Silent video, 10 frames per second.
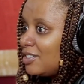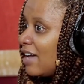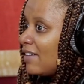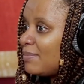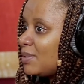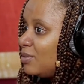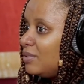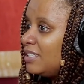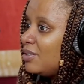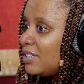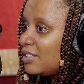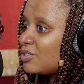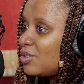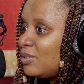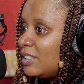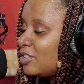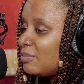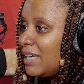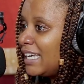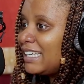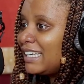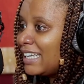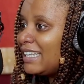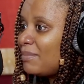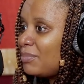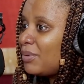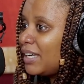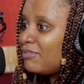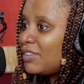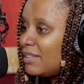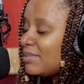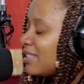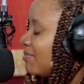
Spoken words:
you have absolutely no control, and you're begging at that point for them to